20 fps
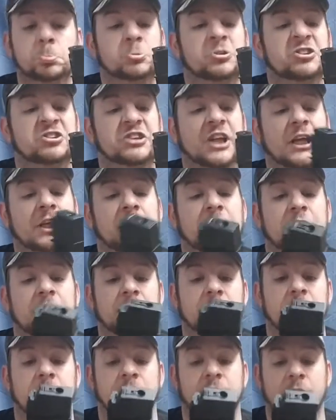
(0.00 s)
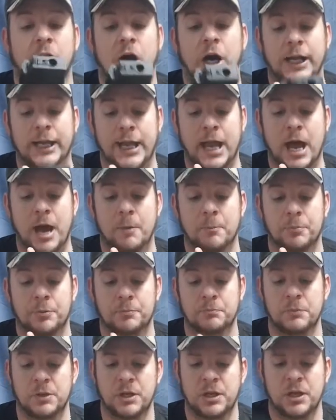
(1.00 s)
the standard high cap
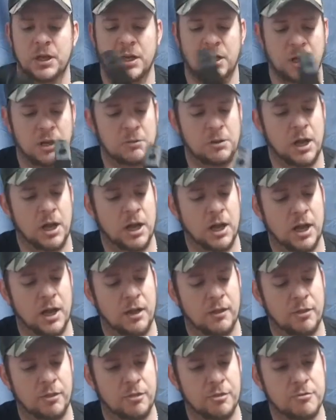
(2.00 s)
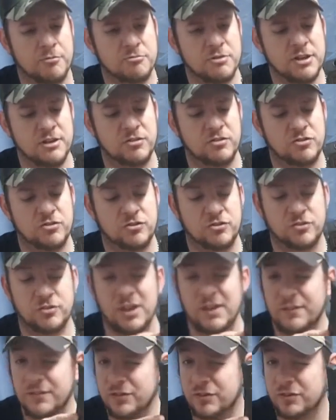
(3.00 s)
uh,
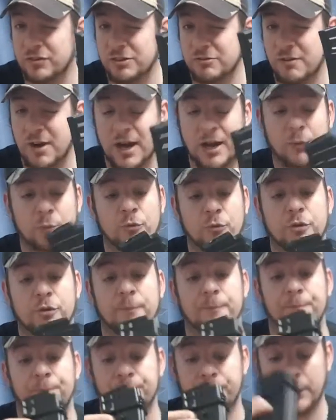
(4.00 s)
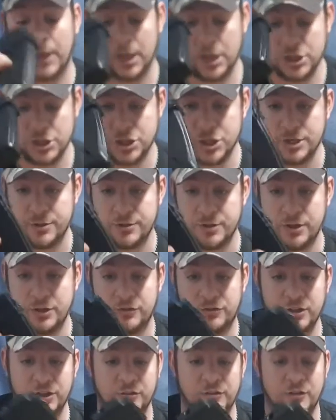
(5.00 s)
370 round
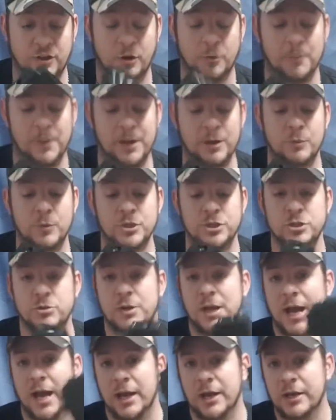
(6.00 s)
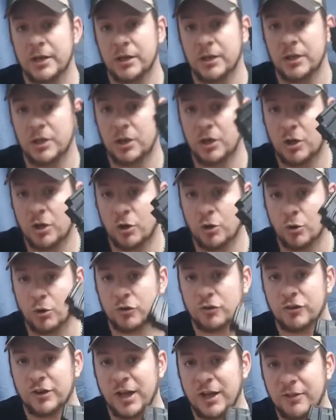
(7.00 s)
G36 style mag, which you can hook
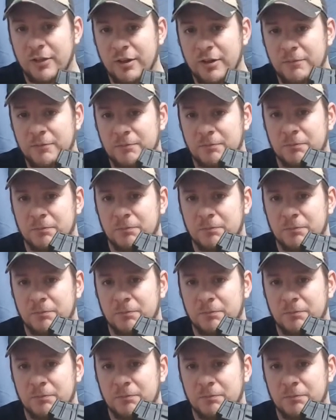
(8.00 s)
together.